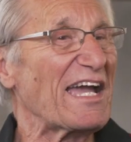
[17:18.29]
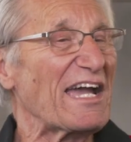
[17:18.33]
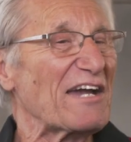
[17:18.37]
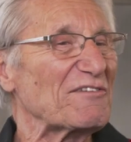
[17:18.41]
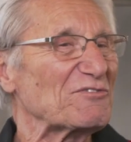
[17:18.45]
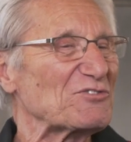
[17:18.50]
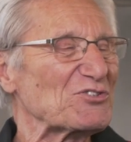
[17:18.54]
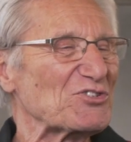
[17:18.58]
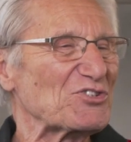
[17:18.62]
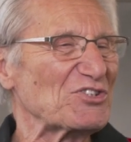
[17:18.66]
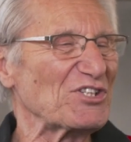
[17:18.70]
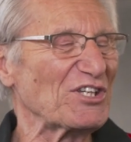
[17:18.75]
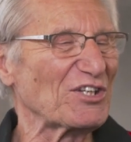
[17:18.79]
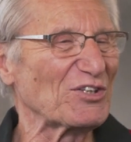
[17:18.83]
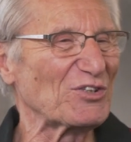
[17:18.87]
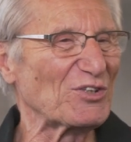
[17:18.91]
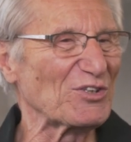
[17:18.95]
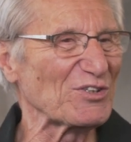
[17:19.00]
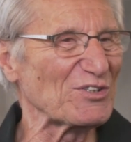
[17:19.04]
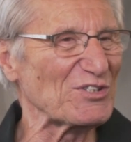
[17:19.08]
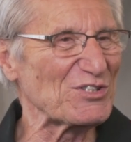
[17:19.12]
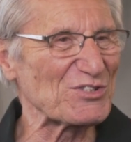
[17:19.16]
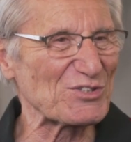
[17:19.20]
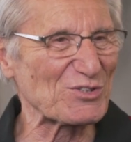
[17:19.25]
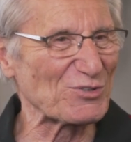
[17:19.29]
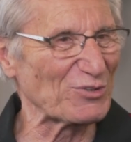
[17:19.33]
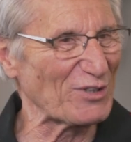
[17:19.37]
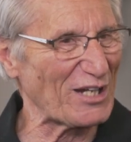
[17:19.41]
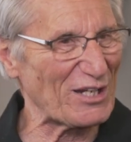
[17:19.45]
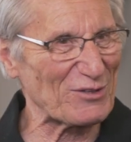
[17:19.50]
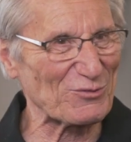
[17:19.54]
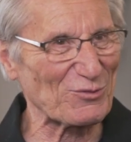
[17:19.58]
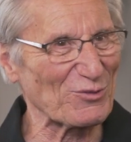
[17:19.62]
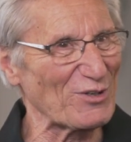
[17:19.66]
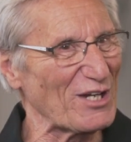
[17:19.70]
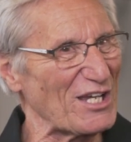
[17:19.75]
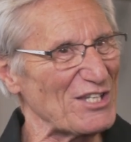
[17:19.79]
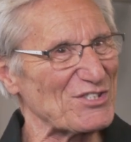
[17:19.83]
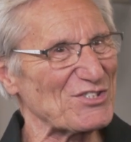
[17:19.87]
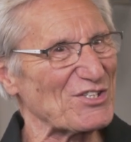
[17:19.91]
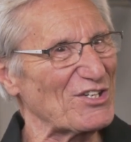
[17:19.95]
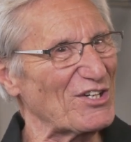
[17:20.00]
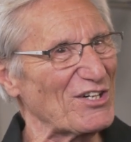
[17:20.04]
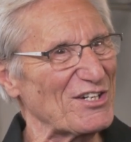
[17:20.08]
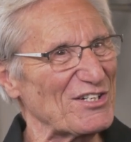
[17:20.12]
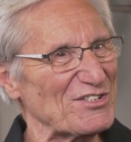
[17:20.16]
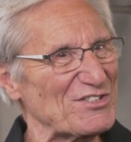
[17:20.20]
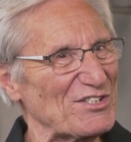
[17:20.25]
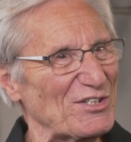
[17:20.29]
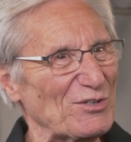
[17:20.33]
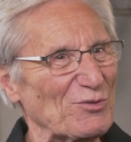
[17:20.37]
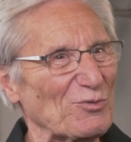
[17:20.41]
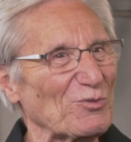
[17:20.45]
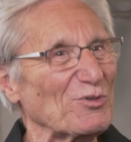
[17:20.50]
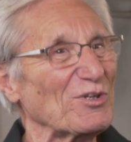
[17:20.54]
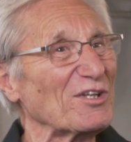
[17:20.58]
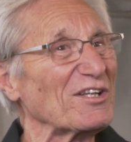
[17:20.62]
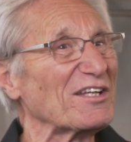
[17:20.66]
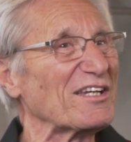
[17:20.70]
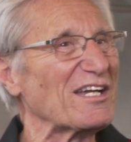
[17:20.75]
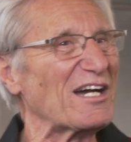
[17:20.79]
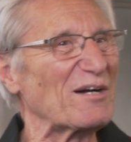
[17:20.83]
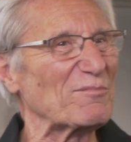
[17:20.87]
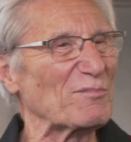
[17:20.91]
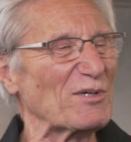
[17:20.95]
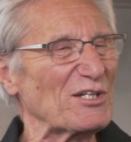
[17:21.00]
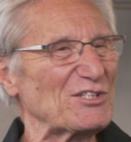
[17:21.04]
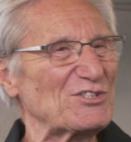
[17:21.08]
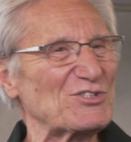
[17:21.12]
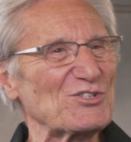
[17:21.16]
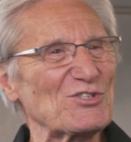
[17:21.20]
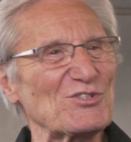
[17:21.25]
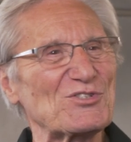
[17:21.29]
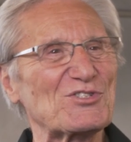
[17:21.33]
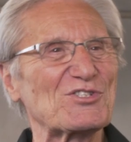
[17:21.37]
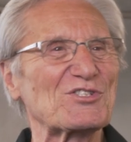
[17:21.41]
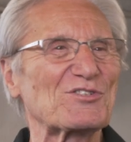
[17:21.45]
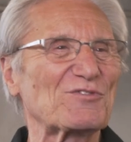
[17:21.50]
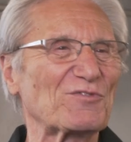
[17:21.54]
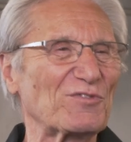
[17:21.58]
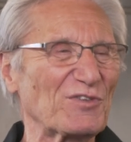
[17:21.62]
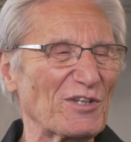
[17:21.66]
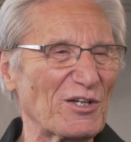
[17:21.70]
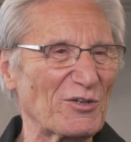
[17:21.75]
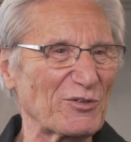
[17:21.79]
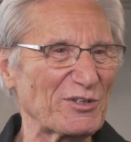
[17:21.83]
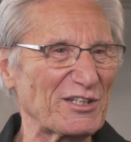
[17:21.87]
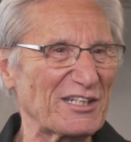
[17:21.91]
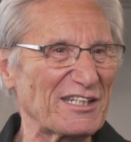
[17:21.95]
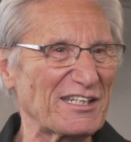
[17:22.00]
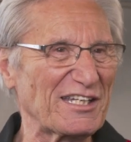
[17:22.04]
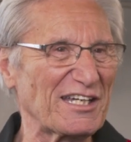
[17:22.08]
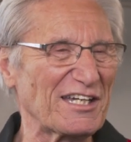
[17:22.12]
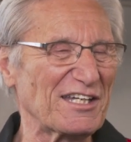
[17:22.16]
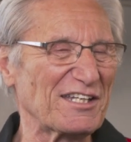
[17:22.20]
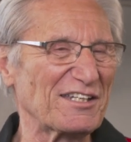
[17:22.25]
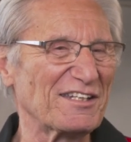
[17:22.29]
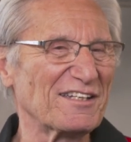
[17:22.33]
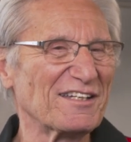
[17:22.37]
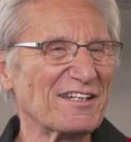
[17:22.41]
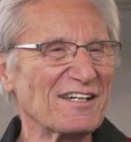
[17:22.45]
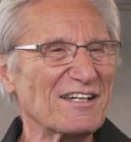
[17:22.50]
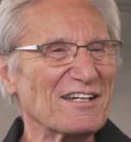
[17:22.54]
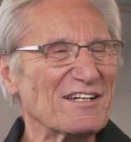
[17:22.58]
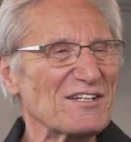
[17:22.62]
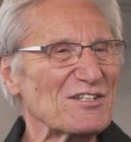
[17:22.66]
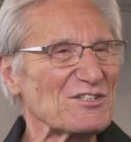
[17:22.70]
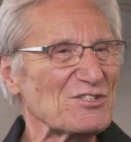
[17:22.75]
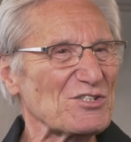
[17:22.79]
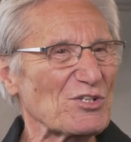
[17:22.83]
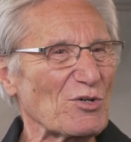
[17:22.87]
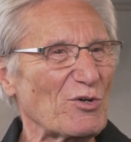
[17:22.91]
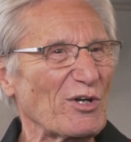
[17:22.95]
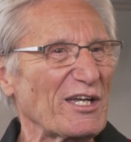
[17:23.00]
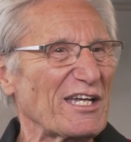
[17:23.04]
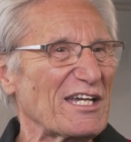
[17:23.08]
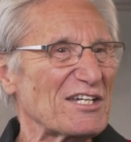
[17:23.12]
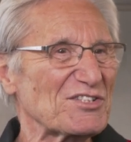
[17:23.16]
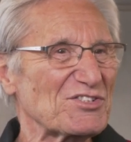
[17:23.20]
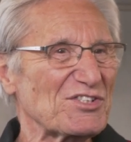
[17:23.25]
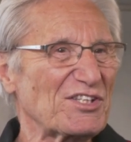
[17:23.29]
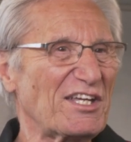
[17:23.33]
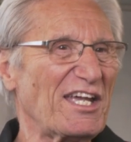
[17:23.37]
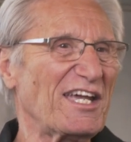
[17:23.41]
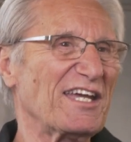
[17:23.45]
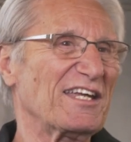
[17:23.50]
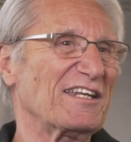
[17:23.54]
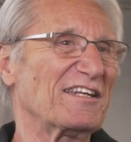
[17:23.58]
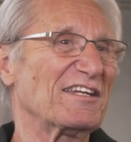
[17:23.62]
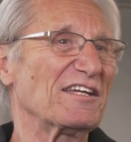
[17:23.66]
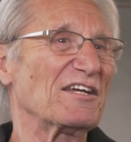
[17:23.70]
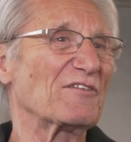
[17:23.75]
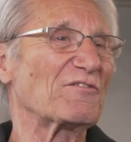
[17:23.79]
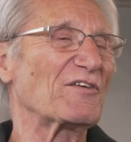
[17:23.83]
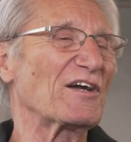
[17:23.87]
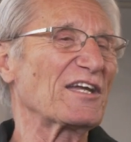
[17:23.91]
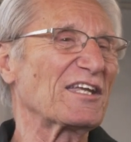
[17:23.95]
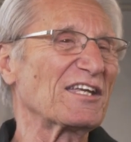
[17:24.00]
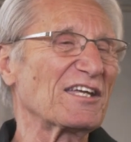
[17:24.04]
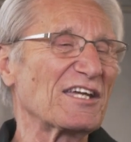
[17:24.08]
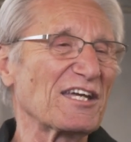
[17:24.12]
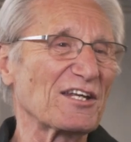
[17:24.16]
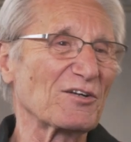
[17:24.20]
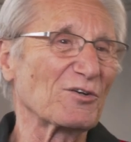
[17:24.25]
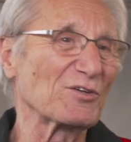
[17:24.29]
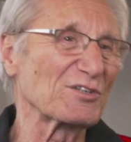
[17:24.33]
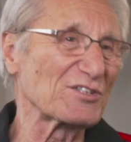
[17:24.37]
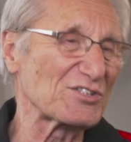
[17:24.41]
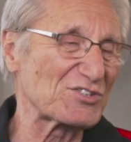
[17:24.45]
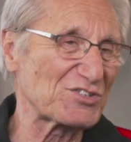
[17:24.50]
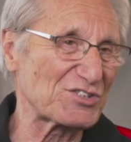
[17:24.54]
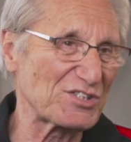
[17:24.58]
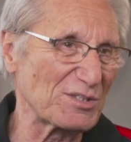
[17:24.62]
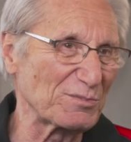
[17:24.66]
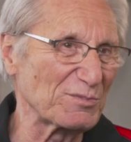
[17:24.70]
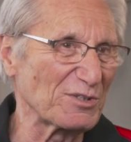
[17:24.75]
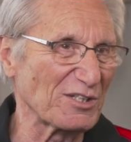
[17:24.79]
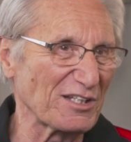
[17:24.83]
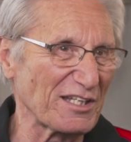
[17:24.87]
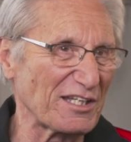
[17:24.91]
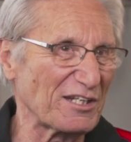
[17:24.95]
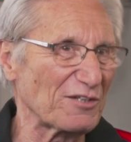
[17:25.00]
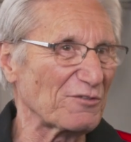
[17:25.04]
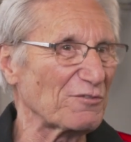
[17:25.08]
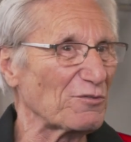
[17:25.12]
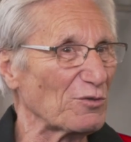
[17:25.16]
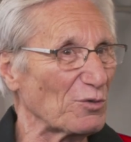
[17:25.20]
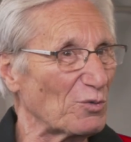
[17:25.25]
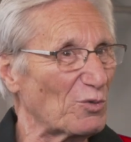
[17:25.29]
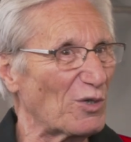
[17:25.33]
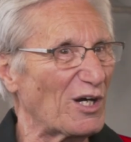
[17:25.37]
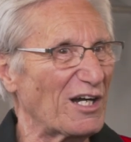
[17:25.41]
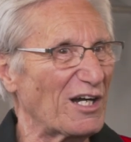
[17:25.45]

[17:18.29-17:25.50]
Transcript: After seeing all these great race cars, it really got my juices flowing again. So I asked Kent if I can get on the simulator for a